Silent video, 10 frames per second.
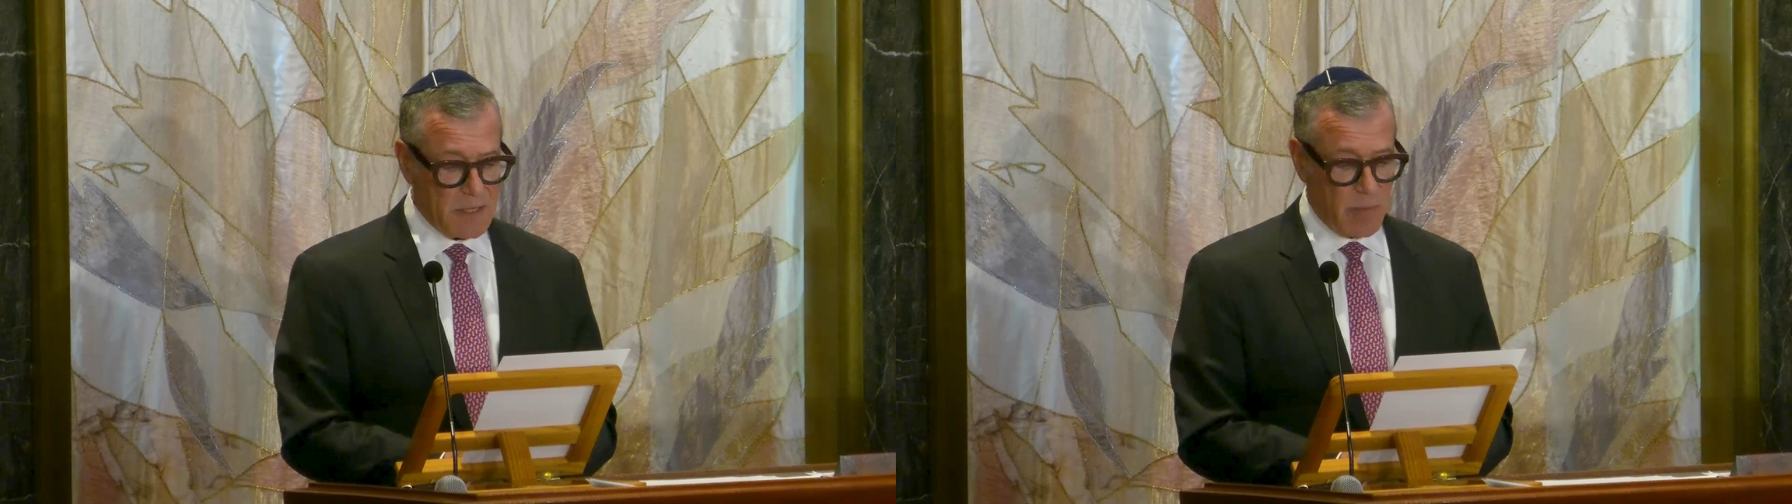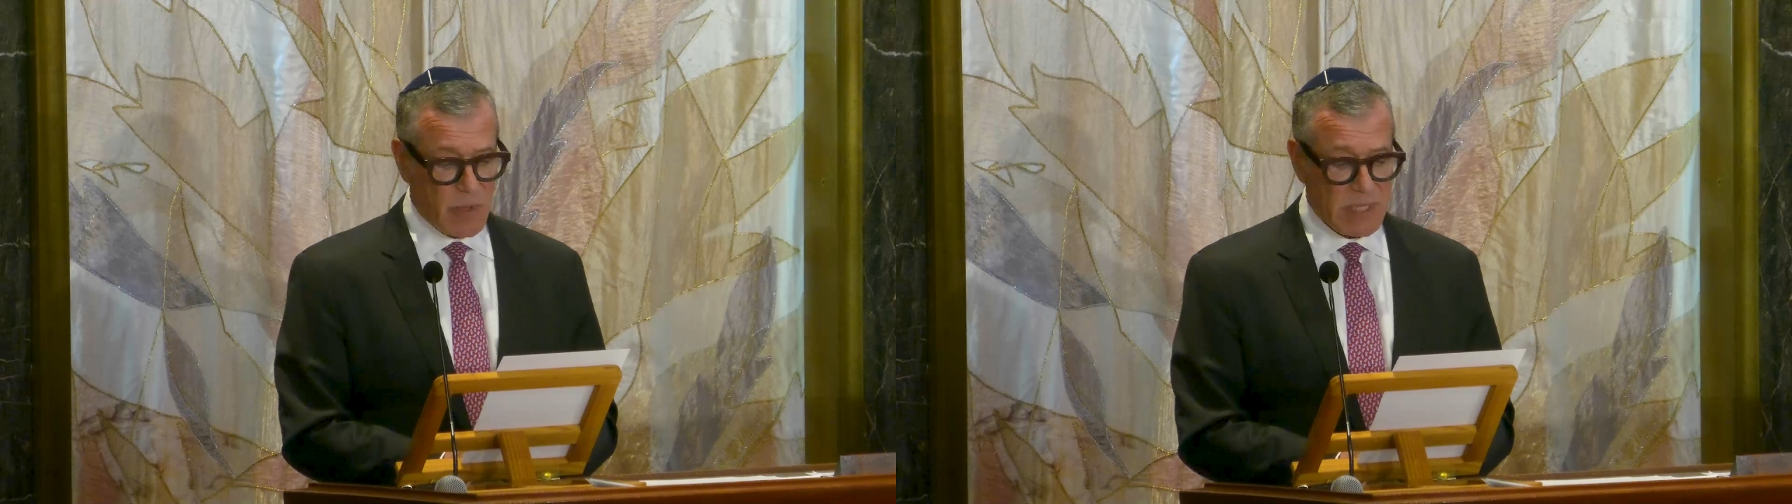
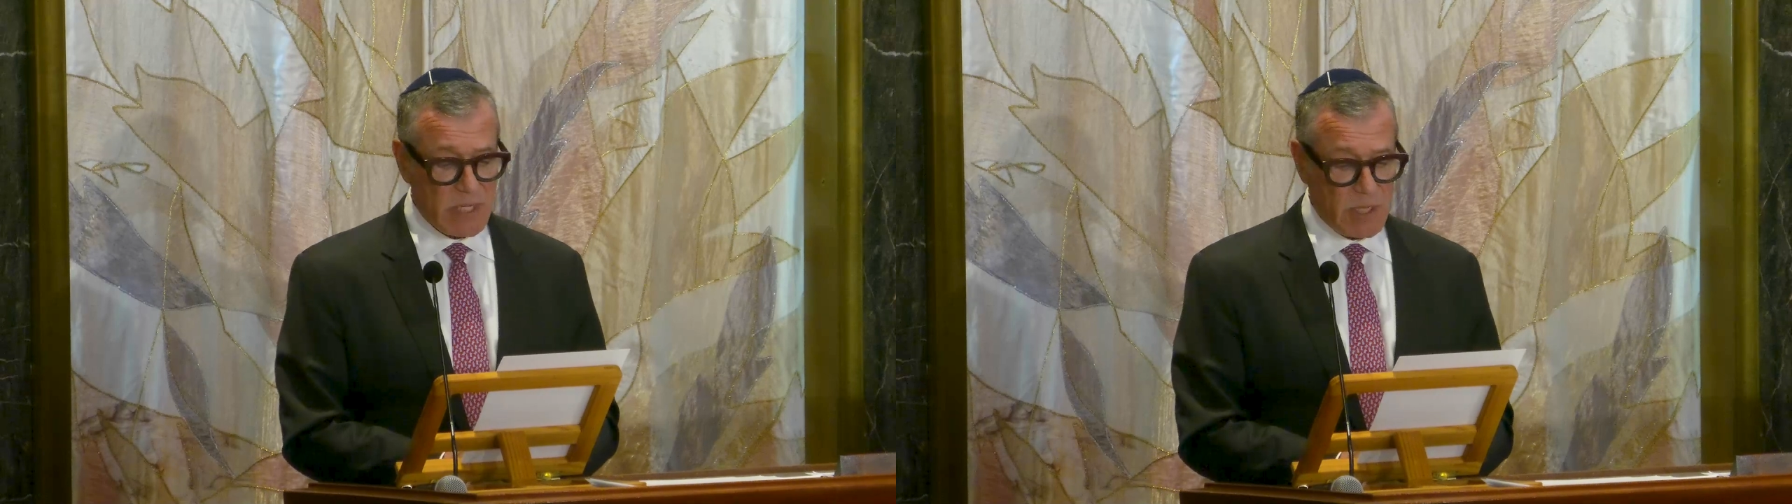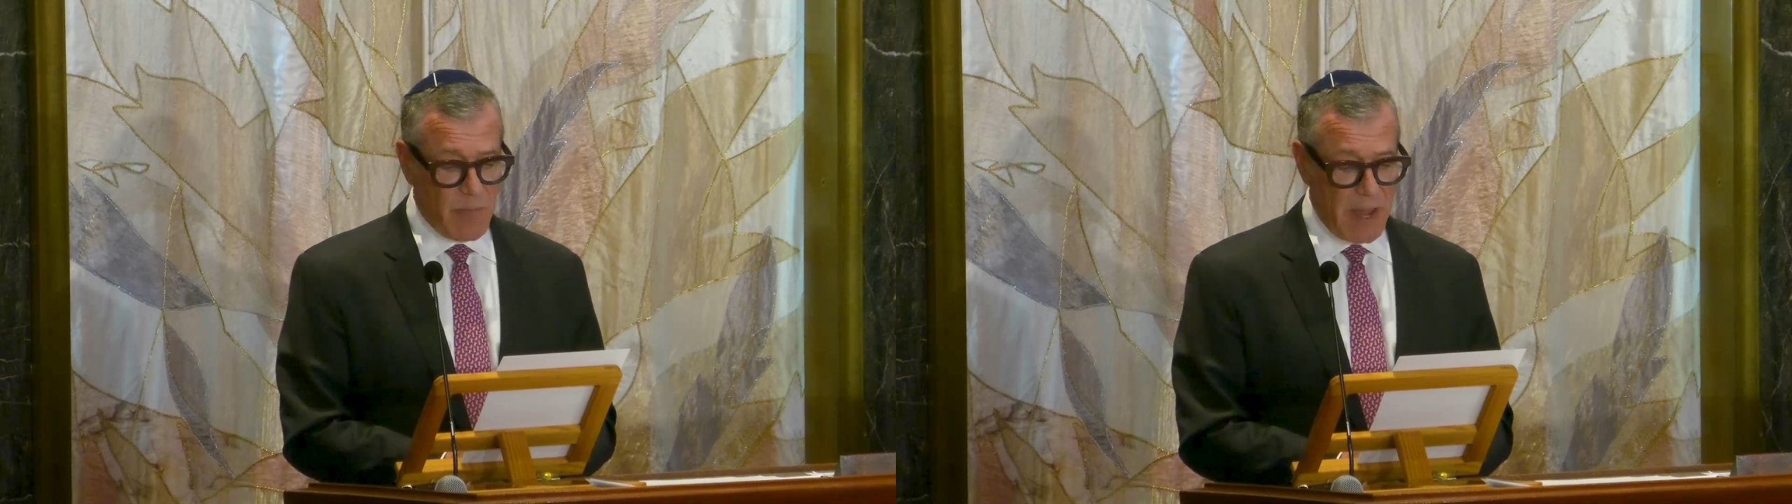to
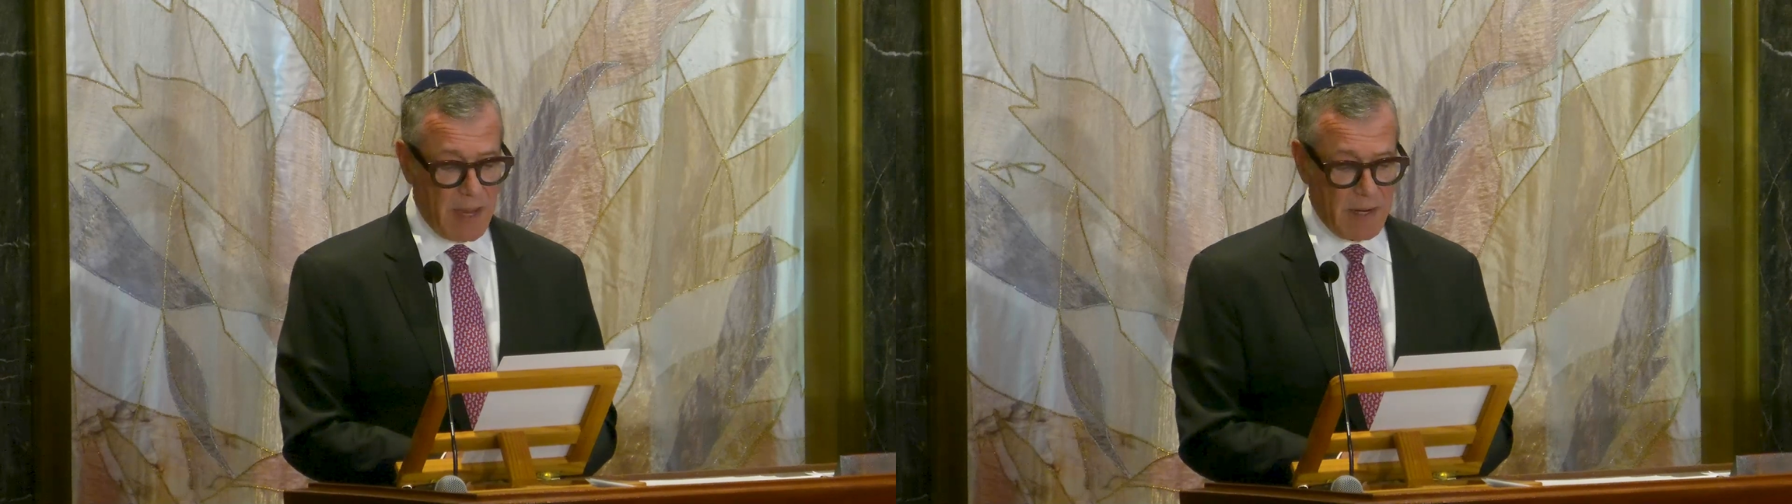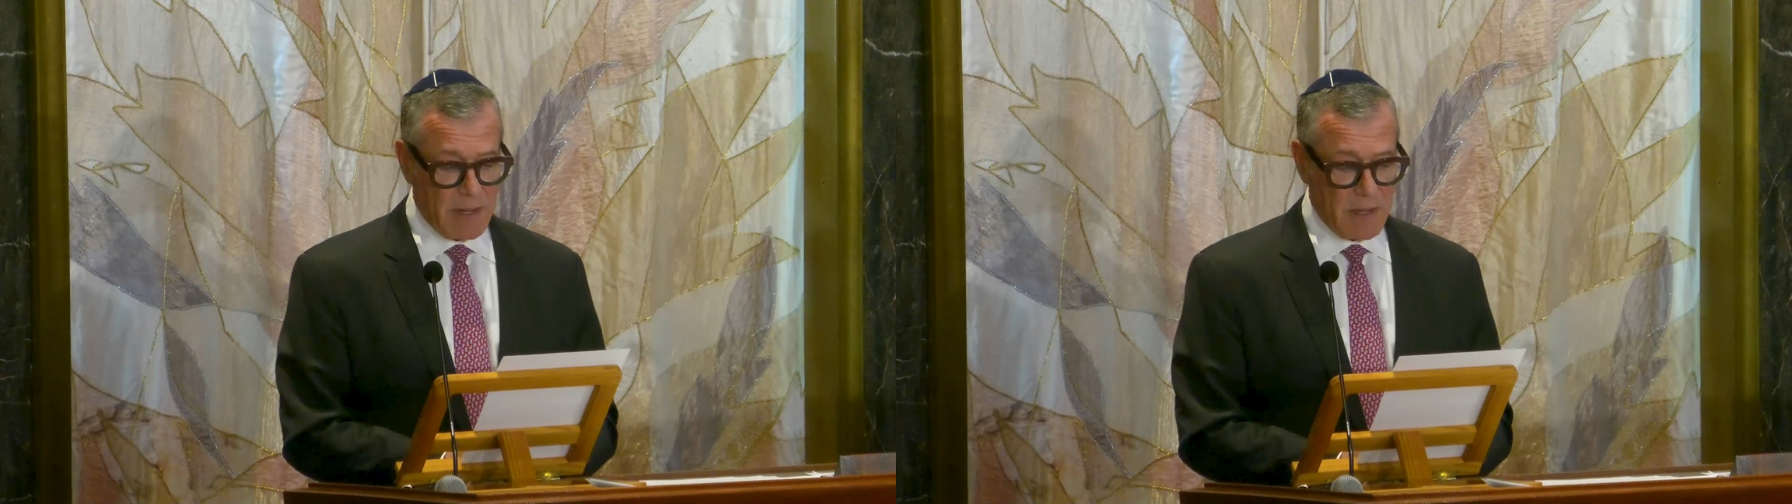
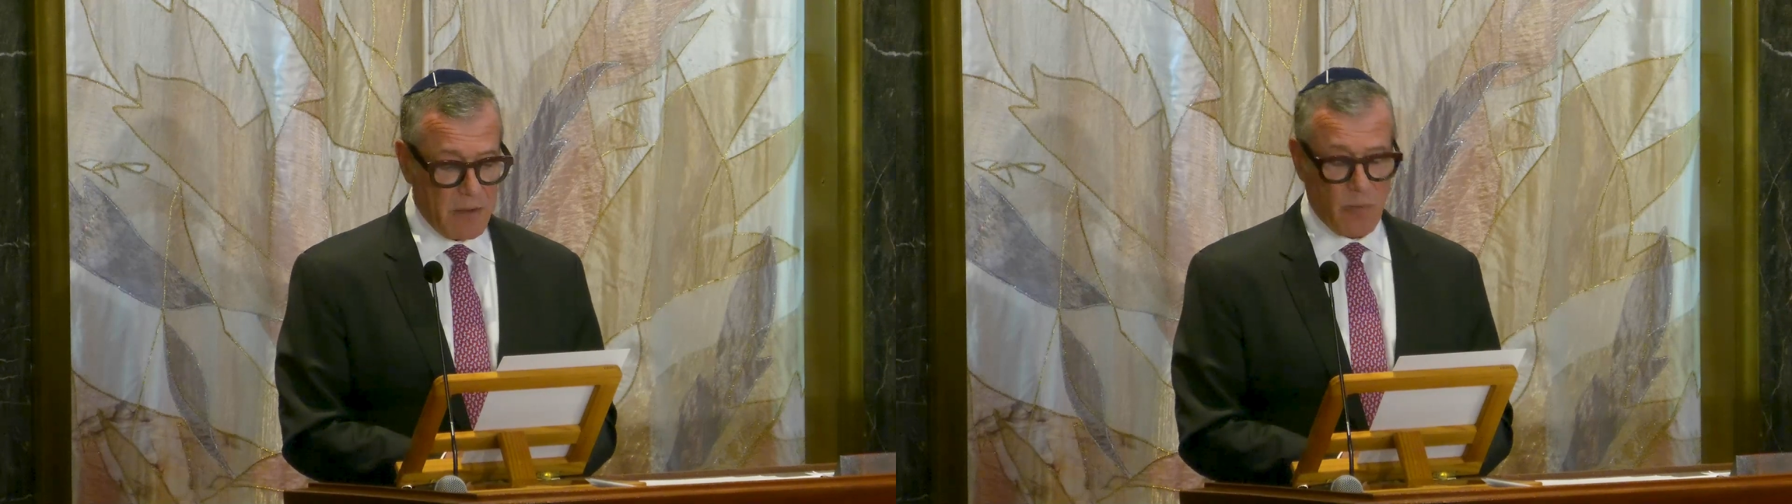participate